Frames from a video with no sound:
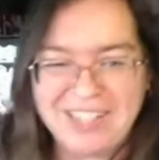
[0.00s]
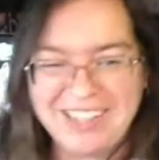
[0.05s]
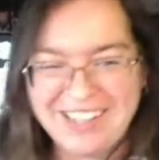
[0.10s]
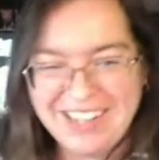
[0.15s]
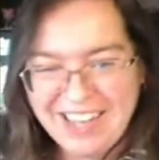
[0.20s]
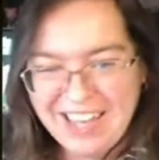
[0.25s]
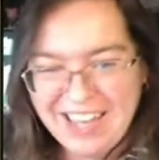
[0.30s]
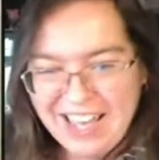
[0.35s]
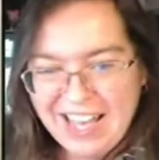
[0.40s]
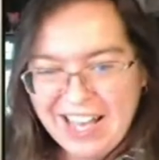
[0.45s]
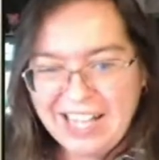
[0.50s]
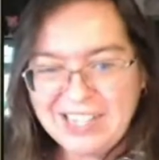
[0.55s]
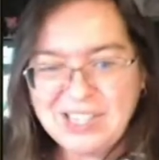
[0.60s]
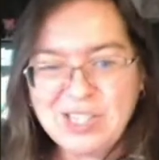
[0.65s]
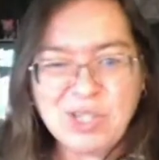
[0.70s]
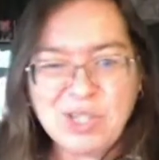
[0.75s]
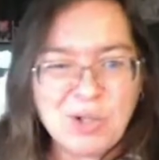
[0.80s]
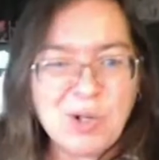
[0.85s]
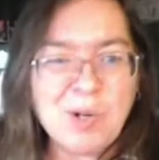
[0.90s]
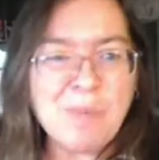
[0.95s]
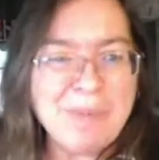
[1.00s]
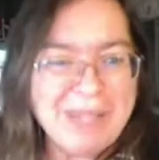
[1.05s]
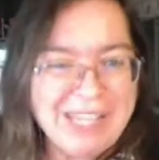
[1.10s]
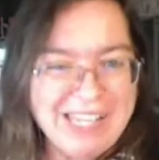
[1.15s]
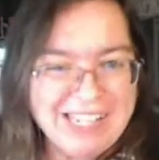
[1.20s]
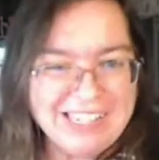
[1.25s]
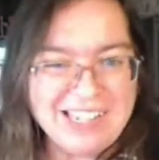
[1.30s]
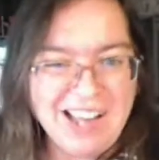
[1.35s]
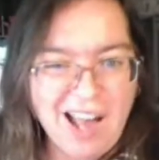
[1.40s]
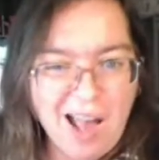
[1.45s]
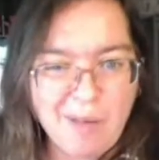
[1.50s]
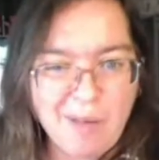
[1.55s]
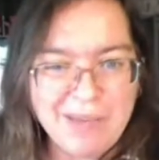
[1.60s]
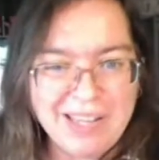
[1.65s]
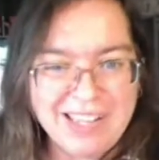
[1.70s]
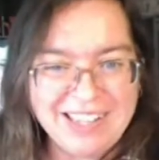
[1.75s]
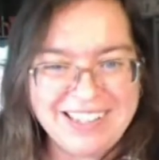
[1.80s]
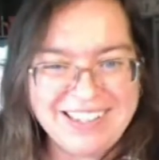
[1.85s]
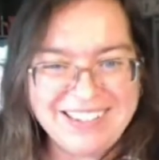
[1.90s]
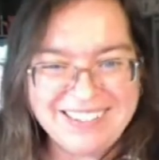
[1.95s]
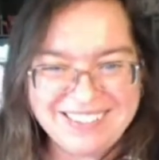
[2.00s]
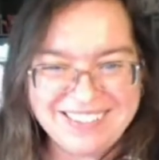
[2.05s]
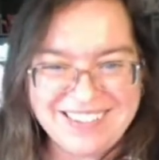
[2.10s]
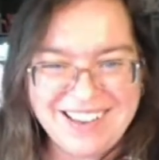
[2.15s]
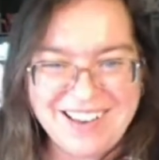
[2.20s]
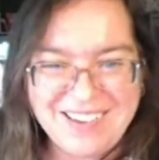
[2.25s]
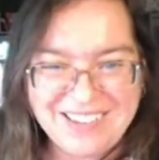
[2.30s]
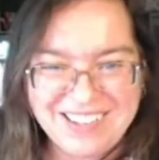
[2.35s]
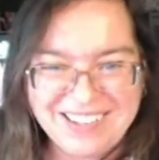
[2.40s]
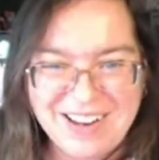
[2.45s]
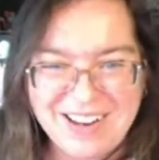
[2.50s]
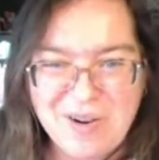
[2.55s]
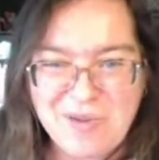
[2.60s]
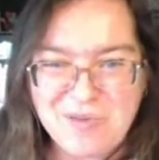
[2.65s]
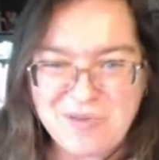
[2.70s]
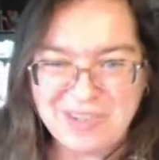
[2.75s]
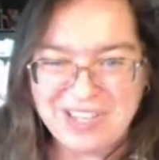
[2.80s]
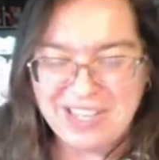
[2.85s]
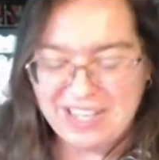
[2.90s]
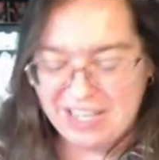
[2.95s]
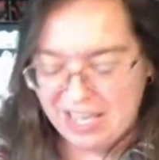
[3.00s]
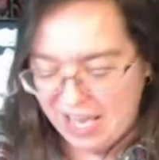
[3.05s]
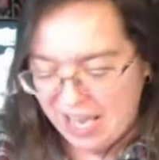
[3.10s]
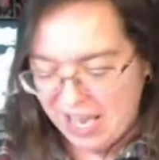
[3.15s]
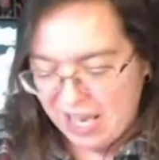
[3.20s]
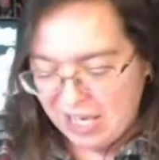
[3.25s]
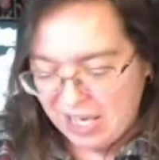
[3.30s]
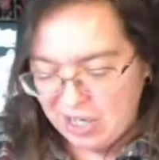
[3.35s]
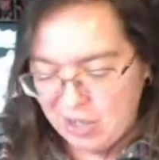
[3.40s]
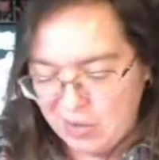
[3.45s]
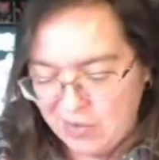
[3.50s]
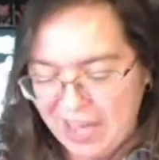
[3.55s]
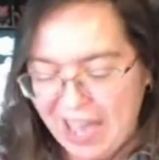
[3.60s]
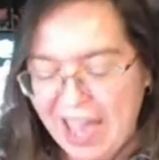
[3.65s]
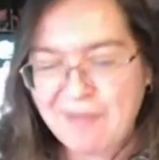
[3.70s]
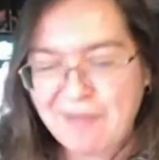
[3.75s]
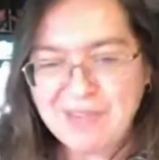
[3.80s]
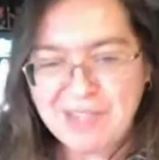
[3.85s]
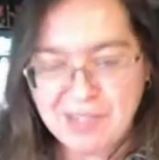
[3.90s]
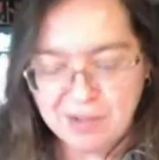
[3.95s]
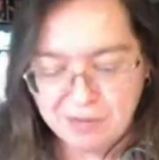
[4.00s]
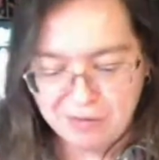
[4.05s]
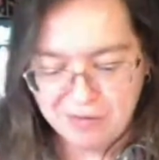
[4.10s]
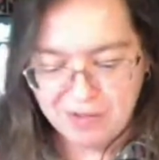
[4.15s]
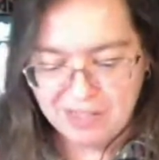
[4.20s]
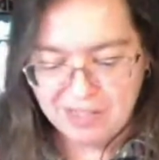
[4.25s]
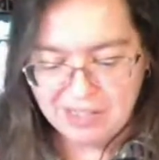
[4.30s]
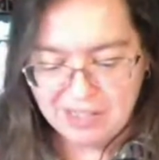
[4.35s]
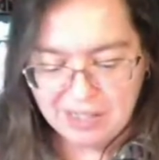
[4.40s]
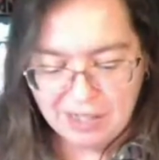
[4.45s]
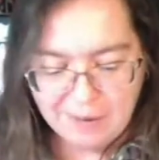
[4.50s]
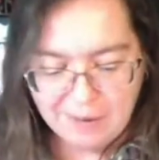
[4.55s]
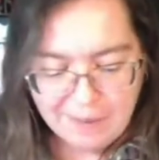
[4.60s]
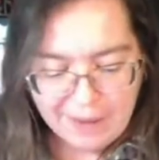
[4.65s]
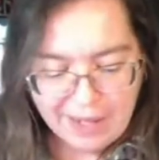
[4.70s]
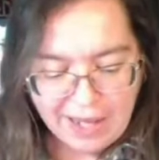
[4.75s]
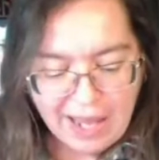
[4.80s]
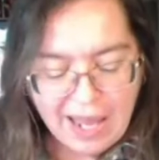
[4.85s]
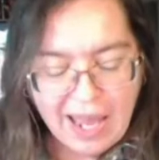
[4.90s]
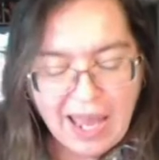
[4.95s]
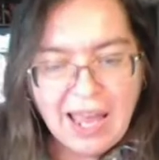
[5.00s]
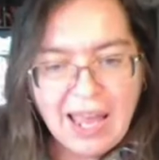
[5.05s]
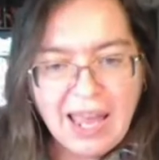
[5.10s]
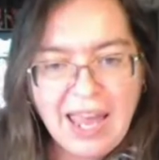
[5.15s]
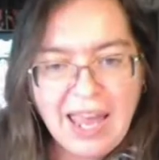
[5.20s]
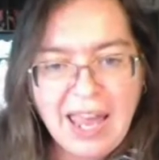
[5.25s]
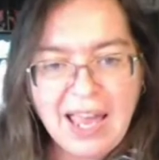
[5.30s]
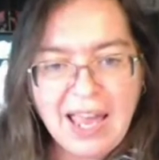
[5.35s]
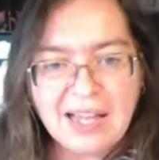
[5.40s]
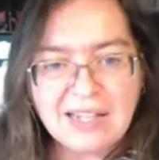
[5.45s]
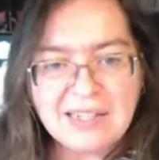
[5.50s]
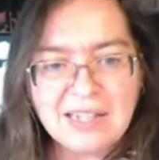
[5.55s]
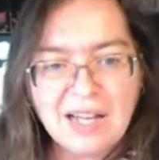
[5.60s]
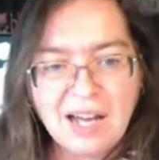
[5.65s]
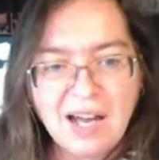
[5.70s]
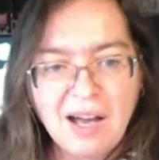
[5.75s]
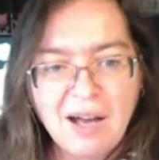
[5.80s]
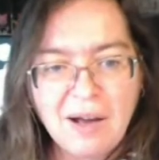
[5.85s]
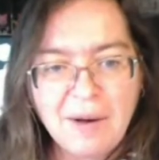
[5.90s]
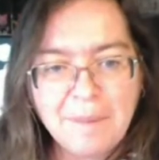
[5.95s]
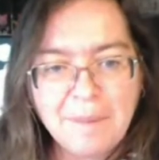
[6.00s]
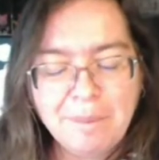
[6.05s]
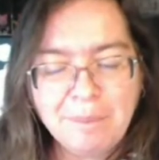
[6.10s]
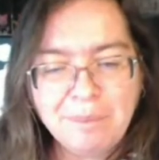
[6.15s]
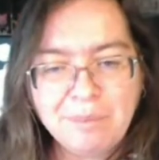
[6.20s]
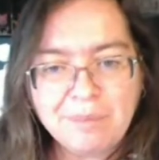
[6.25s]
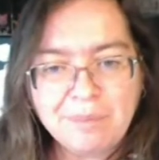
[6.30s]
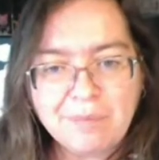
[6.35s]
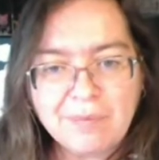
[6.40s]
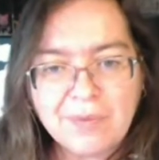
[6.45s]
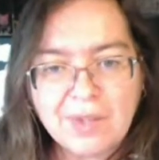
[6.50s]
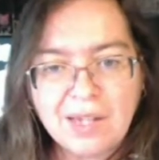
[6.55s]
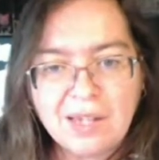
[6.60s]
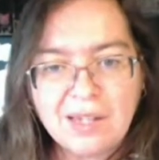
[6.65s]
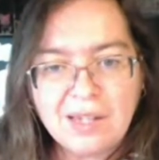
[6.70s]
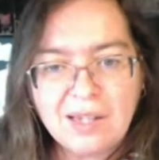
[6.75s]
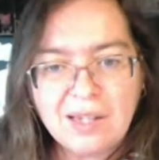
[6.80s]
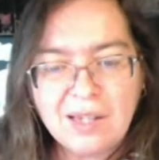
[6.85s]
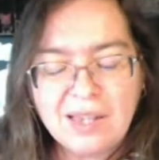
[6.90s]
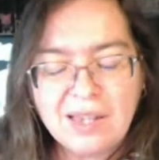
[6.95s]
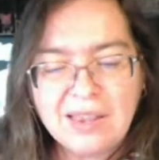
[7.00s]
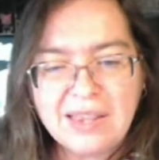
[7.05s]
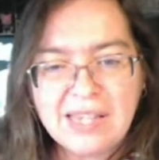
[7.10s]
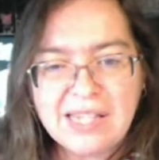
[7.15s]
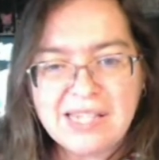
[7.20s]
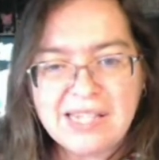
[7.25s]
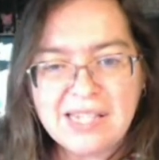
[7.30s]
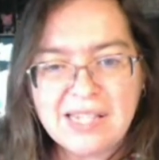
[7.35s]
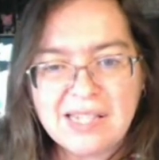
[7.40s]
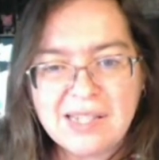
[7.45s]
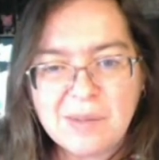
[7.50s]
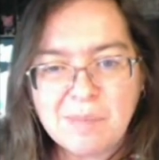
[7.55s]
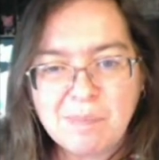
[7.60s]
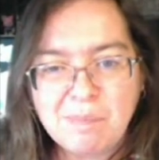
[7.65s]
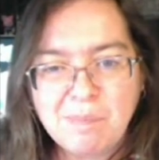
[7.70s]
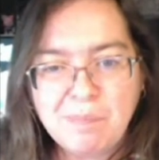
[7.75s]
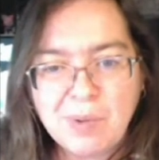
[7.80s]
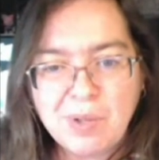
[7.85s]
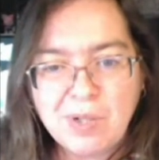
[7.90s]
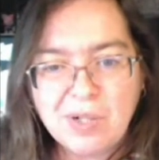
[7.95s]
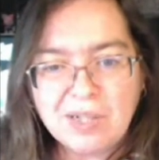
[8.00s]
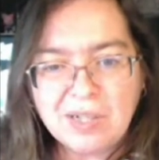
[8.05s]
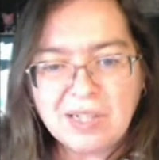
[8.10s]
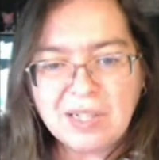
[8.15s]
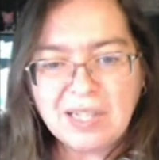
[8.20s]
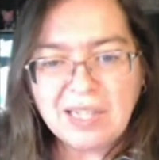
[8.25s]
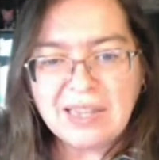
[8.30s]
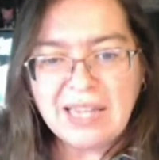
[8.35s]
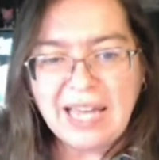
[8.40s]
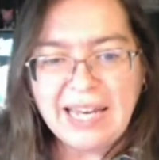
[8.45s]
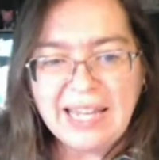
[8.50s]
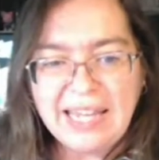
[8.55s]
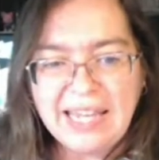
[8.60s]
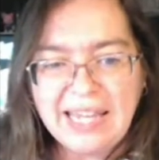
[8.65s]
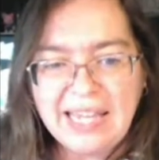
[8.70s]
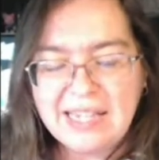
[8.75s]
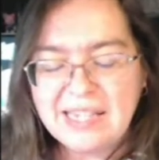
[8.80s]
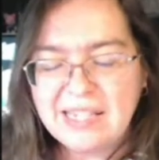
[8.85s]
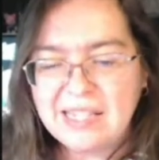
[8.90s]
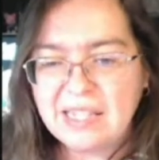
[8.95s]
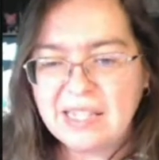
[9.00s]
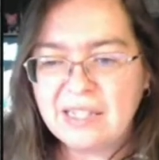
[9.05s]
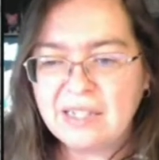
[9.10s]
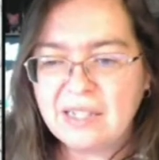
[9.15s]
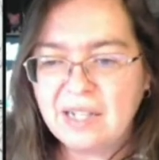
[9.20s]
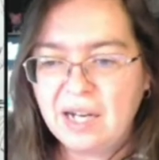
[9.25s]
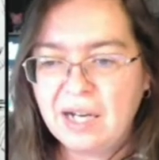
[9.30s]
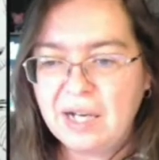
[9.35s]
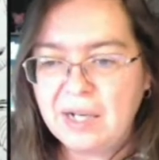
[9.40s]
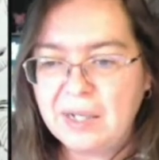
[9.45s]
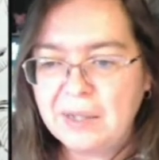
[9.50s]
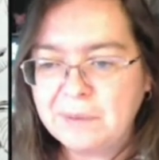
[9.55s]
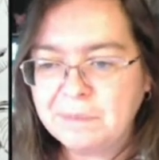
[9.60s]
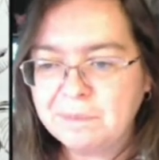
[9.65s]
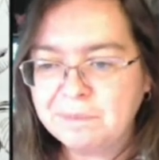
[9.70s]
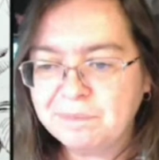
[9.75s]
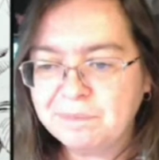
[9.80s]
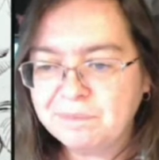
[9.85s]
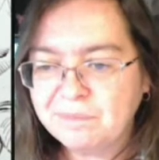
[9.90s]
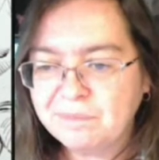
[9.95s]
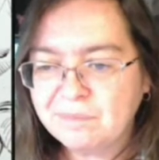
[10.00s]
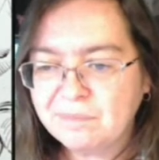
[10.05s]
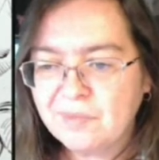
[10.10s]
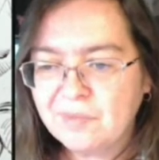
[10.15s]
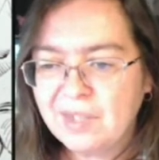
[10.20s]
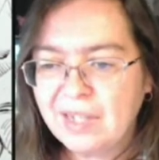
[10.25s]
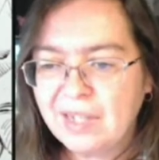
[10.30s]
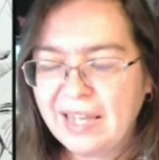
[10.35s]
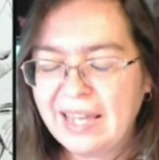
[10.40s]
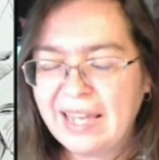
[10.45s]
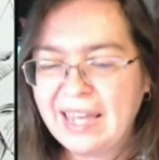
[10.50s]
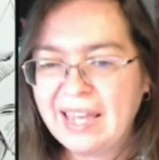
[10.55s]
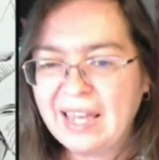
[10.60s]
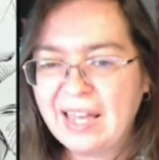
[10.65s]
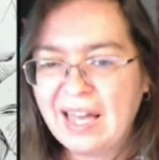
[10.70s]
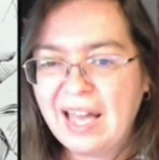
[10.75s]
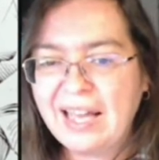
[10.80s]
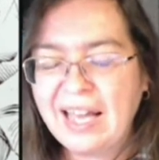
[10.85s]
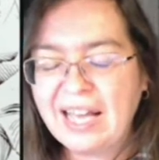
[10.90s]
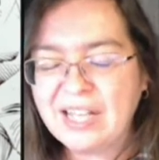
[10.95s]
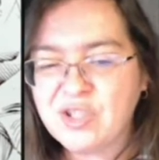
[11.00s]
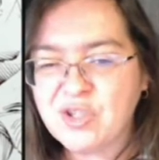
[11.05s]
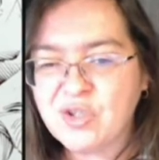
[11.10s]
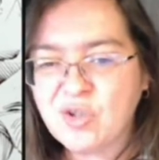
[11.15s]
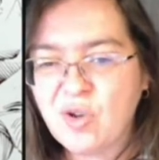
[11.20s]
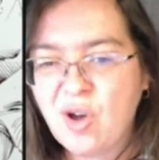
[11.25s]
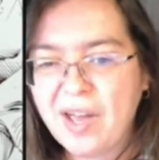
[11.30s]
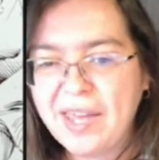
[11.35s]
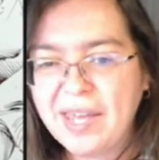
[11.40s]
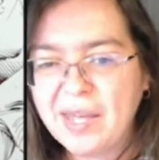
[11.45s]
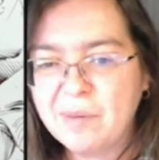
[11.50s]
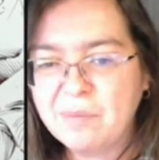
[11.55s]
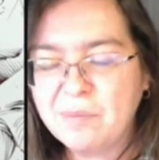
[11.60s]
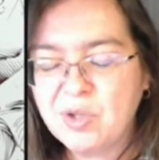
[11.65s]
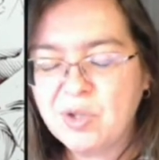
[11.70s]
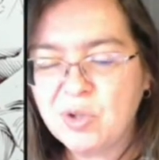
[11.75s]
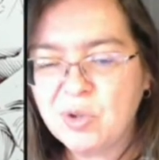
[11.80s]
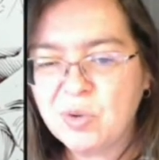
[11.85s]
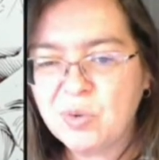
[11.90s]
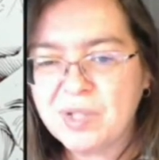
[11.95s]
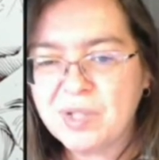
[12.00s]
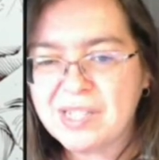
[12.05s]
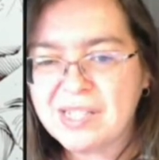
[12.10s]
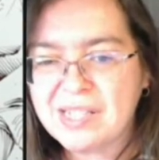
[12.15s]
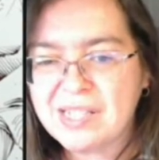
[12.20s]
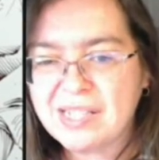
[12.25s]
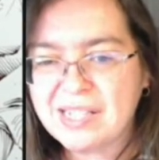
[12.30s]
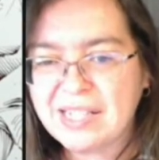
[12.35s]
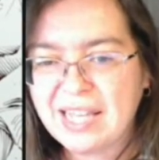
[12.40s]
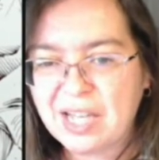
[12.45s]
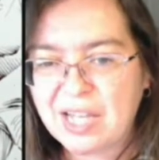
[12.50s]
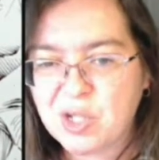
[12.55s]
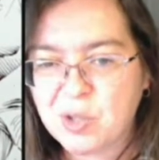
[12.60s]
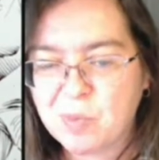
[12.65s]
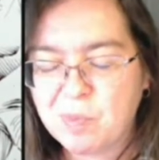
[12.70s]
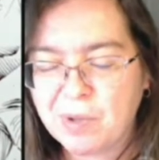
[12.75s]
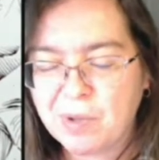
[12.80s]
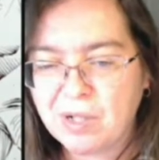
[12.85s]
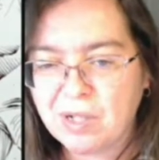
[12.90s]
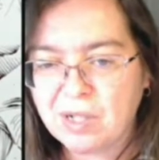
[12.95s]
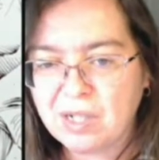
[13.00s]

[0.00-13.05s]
It's a European comic, so they have different and this is a book that he did. I saw him do a sketchbook